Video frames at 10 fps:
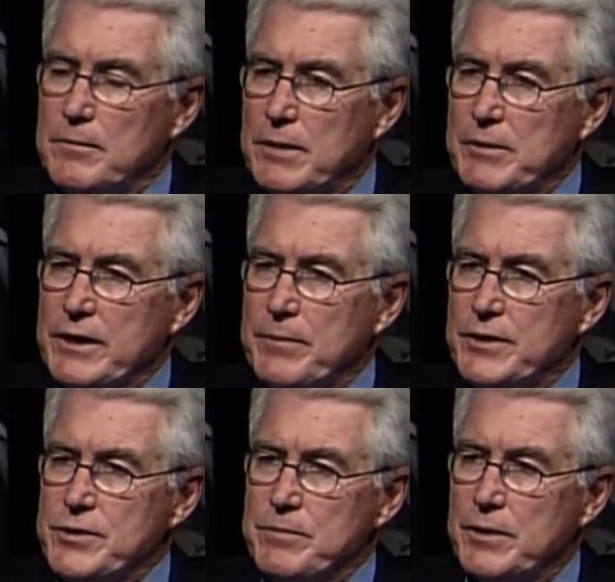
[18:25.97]
public
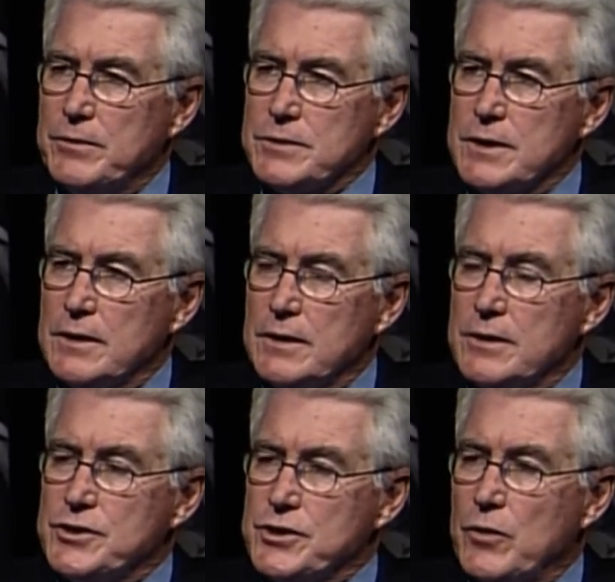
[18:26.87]
opinion polls
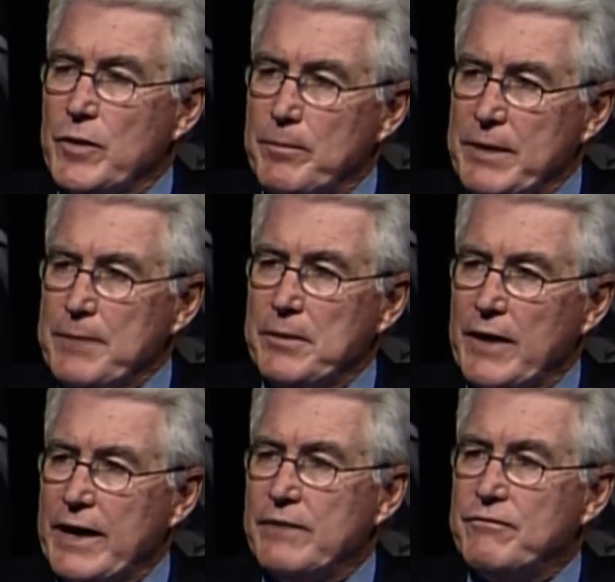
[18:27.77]
showed that people
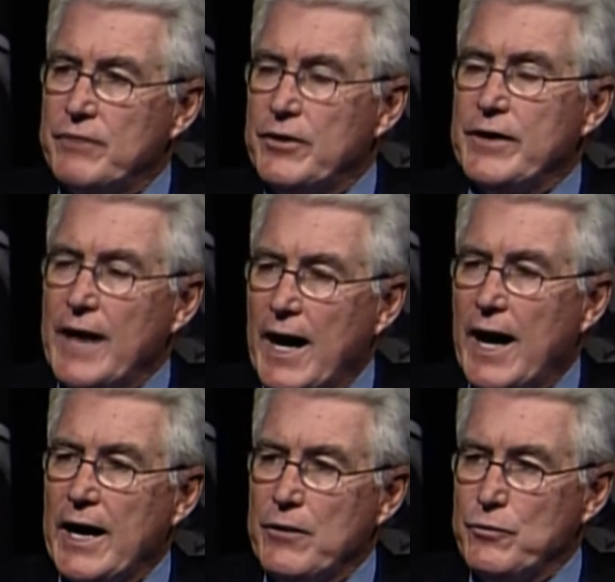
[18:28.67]
had a very
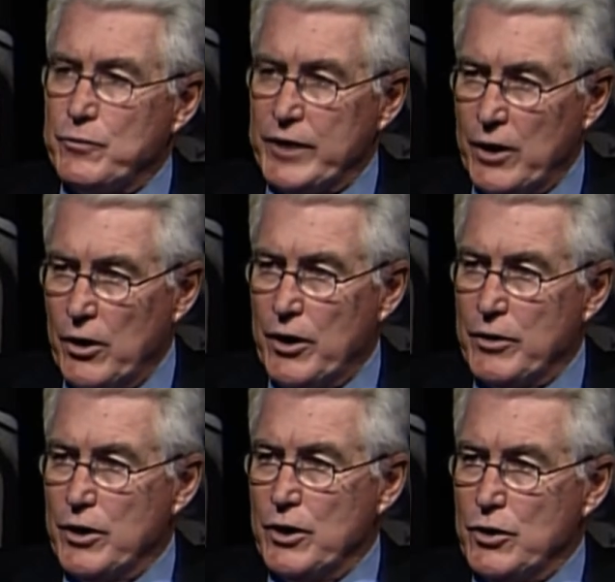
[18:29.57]
high
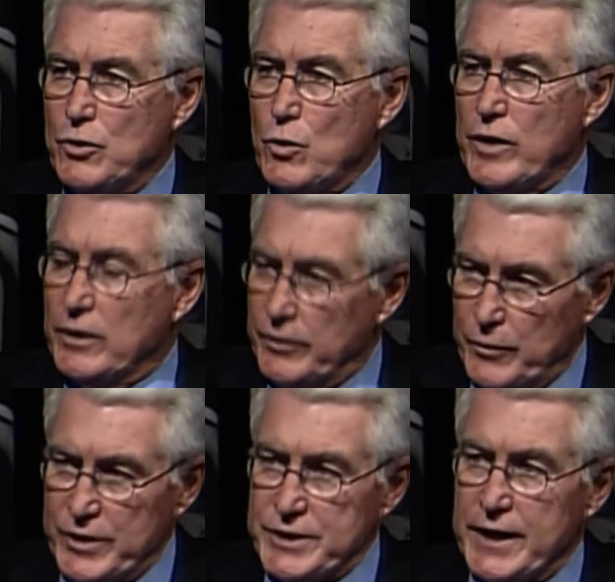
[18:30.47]
regard toward
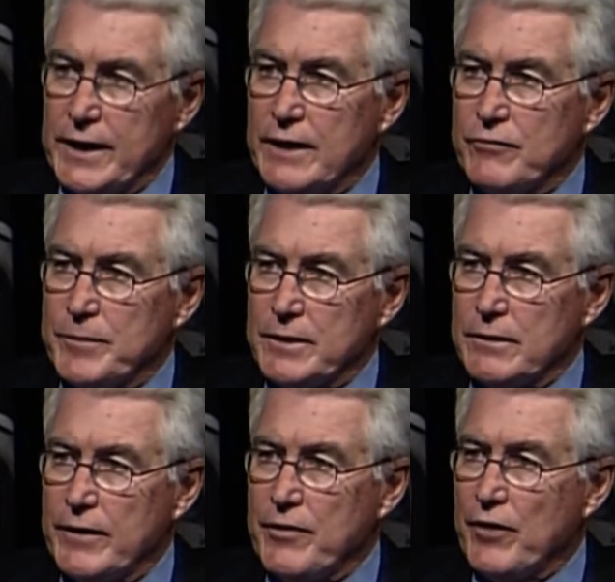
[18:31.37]
Illinois state government.
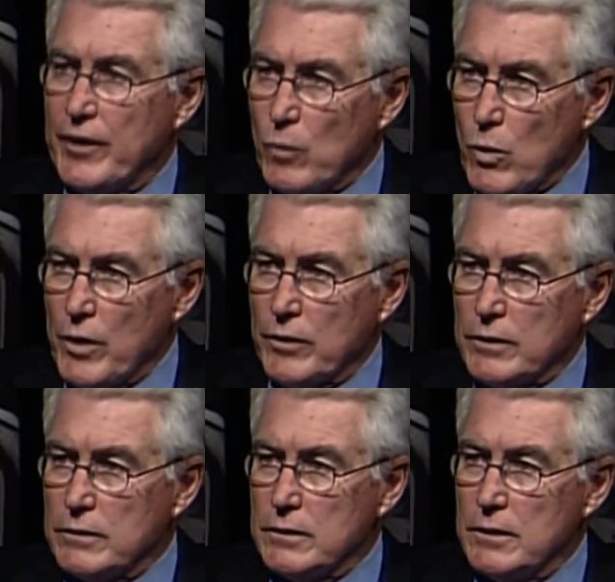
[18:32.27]
They thought it worked.
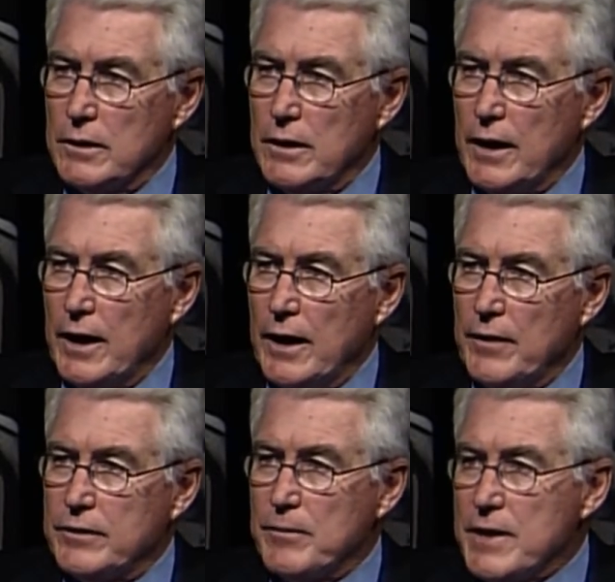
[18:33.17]

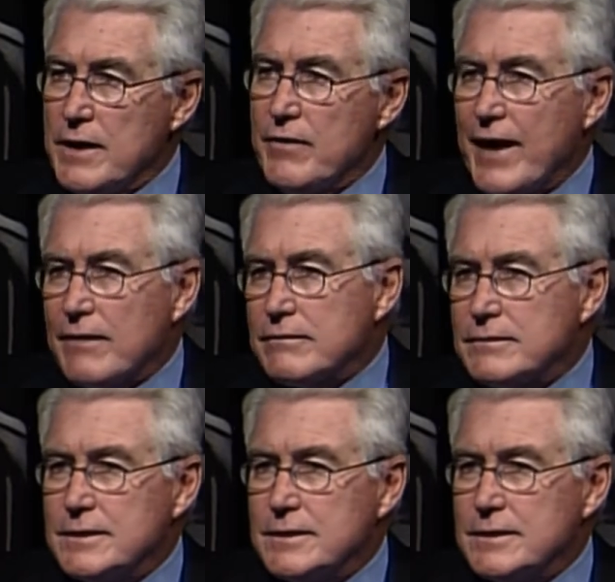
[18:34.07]
And to me, that,